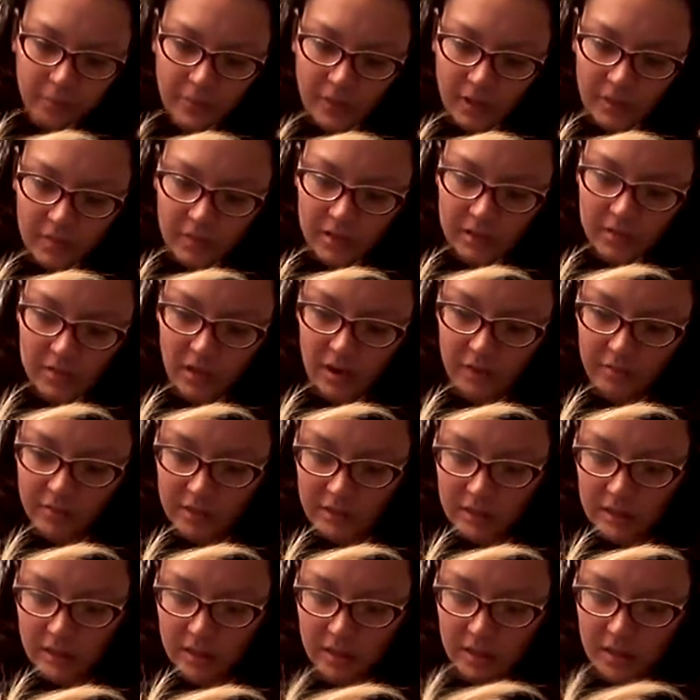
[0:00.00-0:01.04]
This
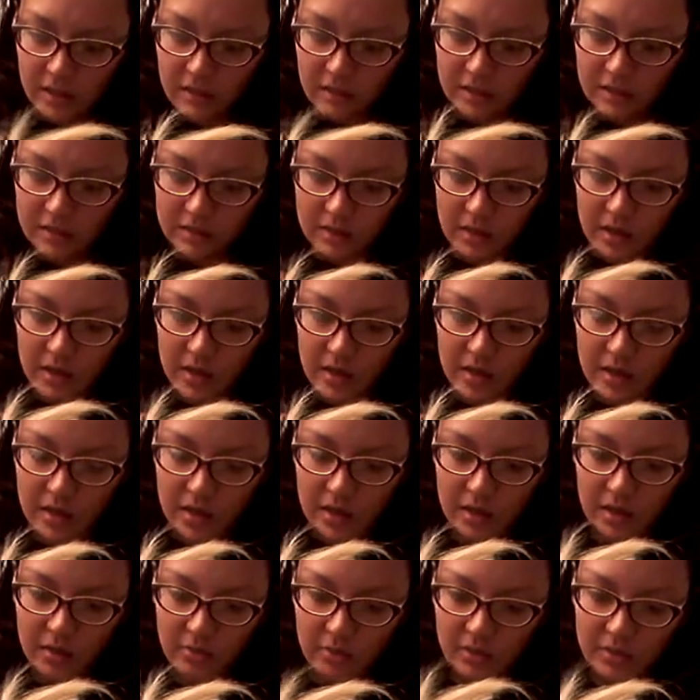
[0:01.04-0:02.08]
obviously is a
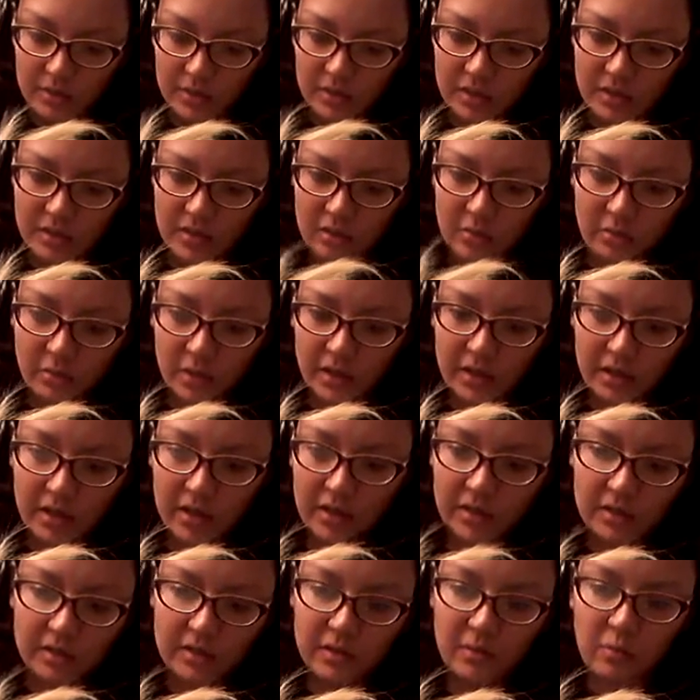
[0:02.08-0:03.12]
heat resistant wig
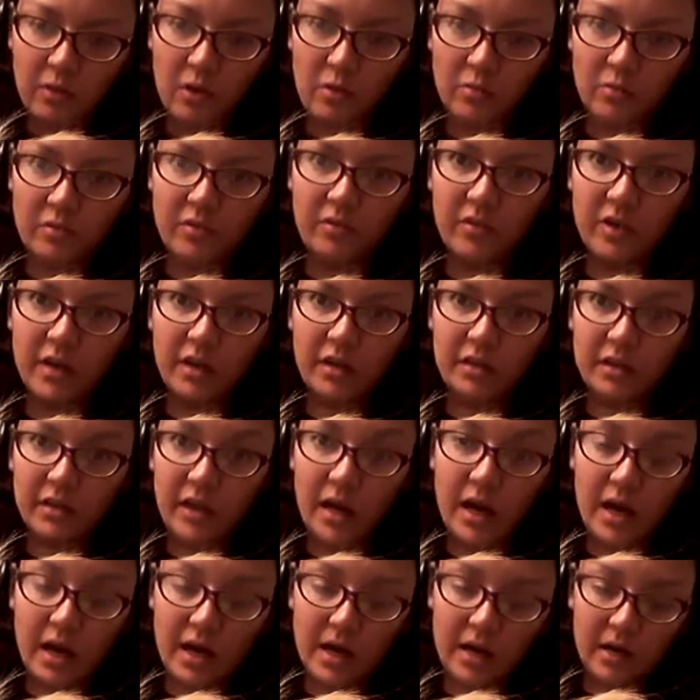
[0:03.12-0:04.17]
because it won't freaking
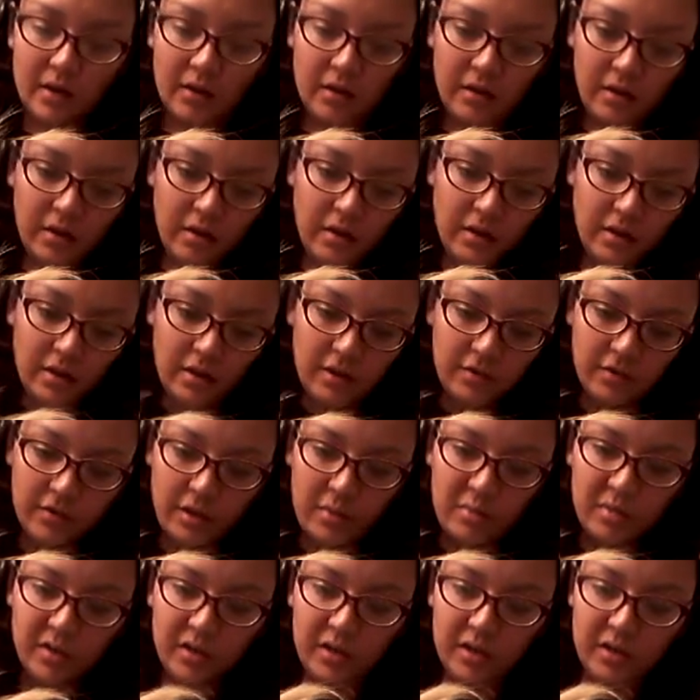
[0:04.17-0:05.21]
die if
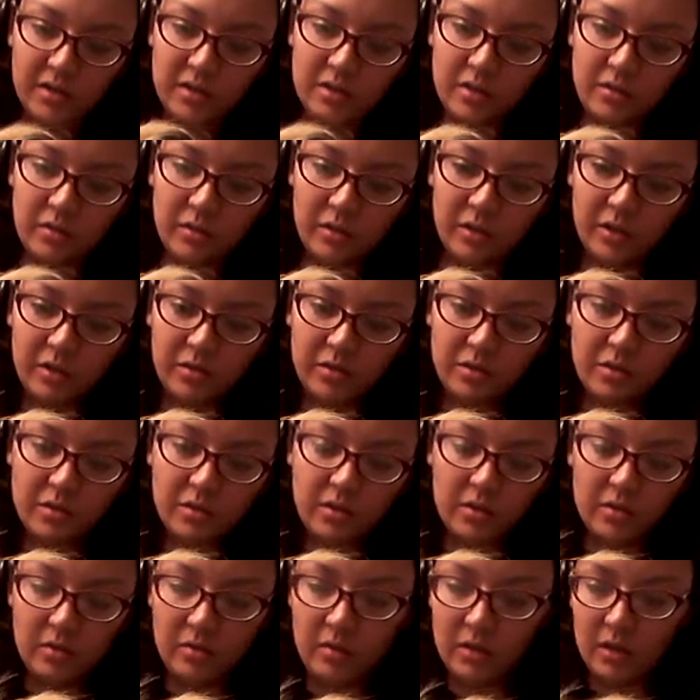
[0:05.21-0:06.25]
I put it too close
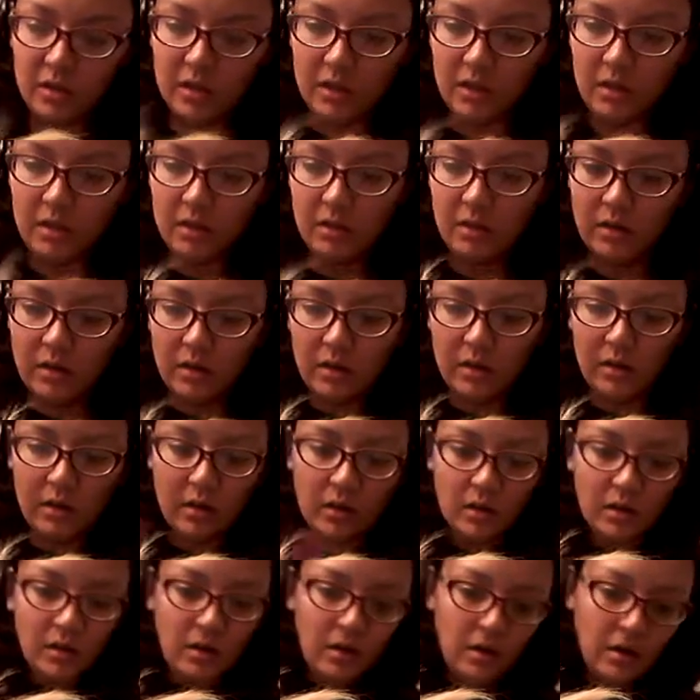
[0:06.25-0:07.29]
to the
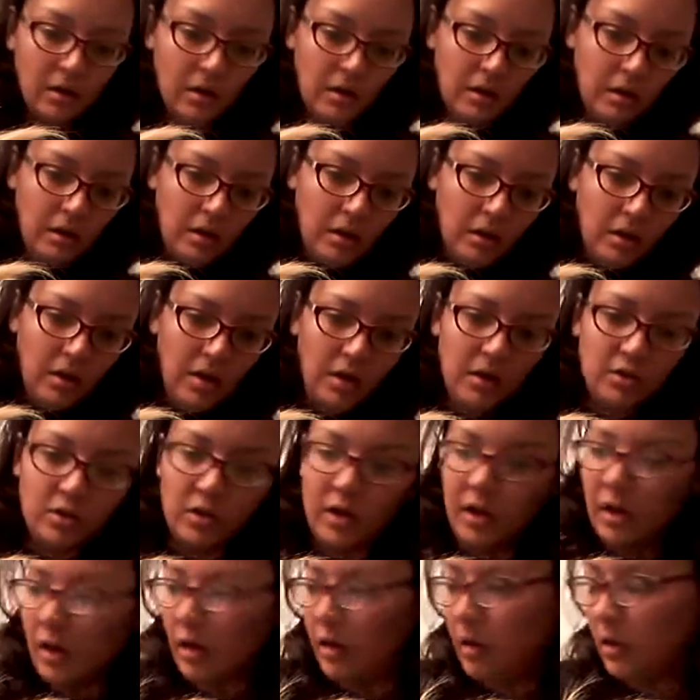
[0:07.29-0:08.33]

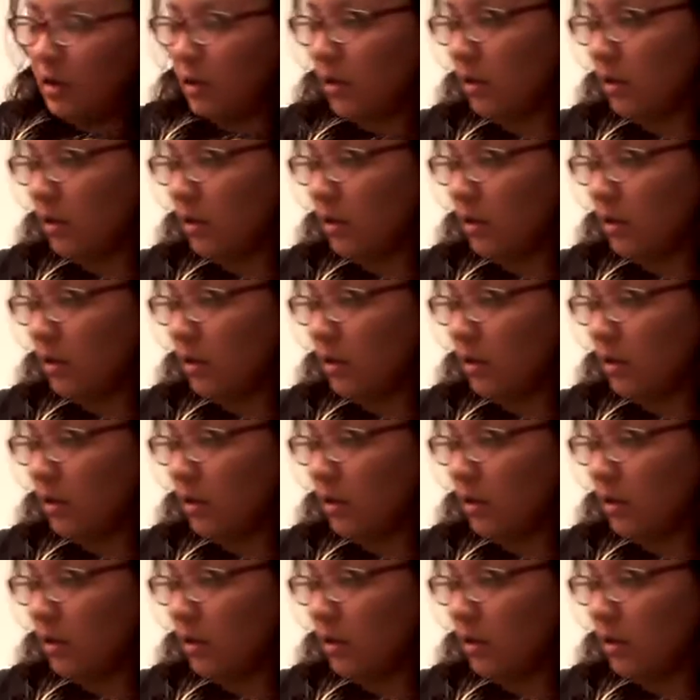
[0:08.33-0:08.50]
hairdryer.